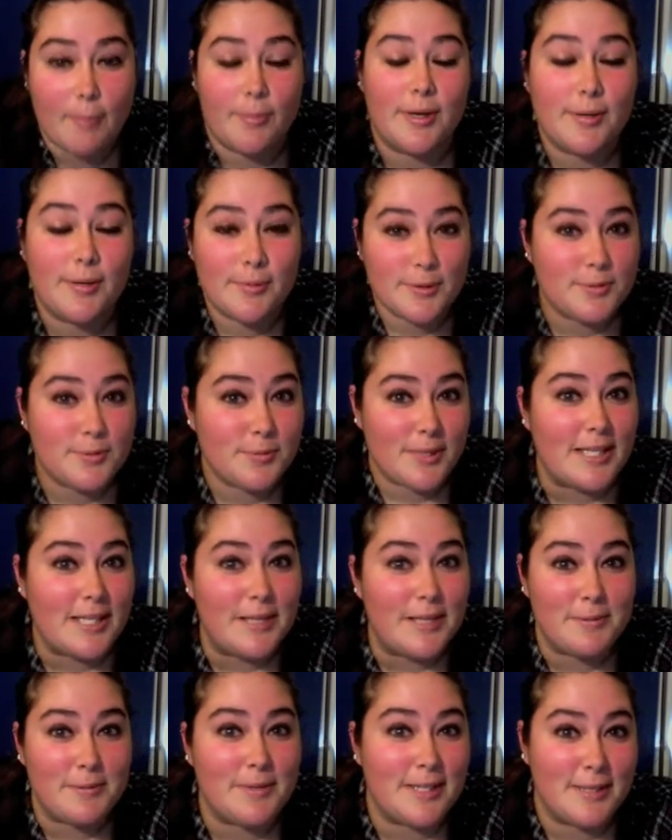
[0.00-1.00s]
but it was
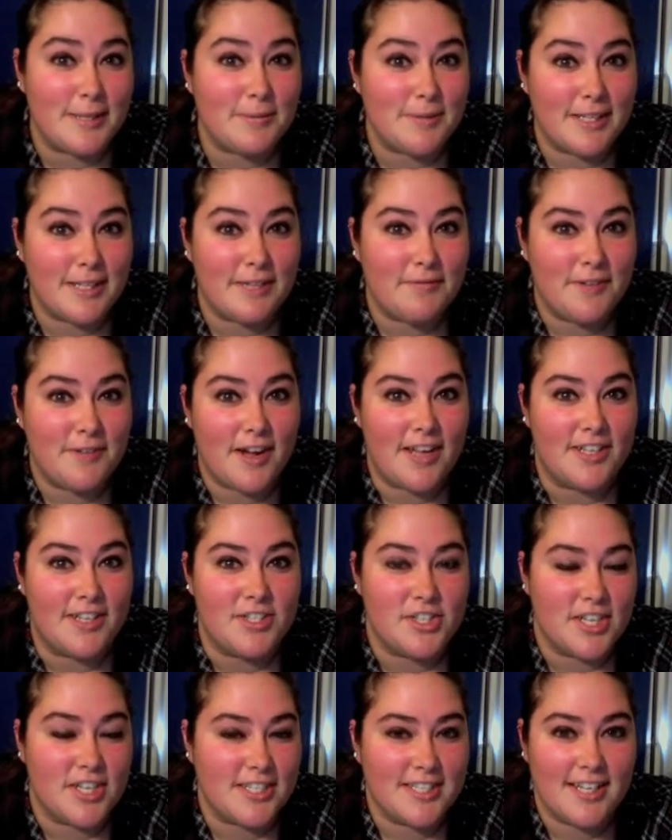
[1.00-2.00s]
really fun.
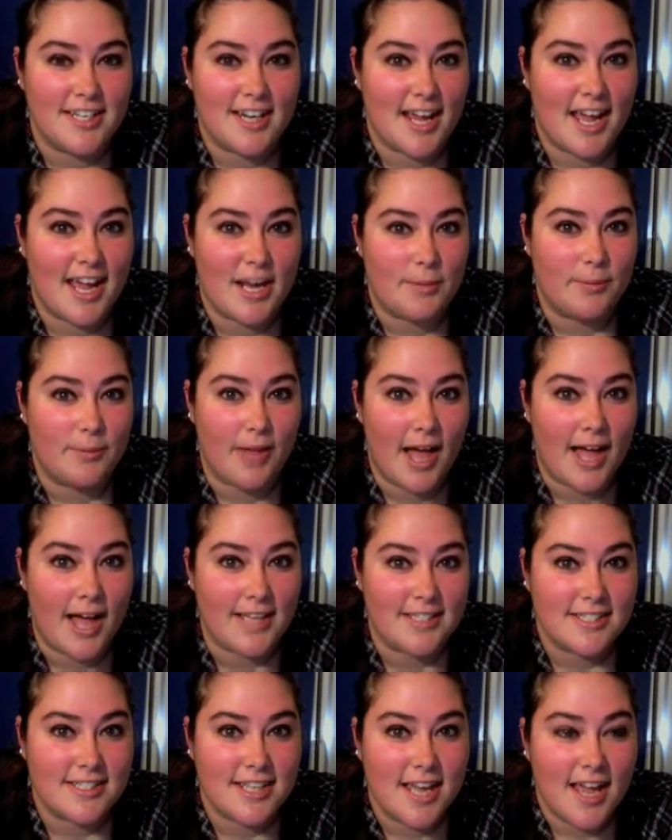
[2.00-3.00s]
Shazna and I had a
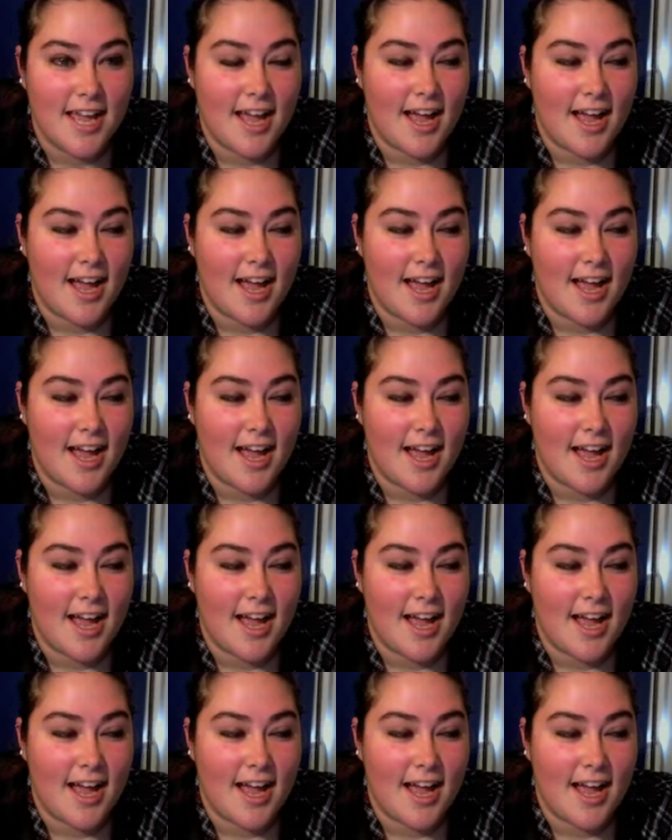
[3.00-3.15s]
blast.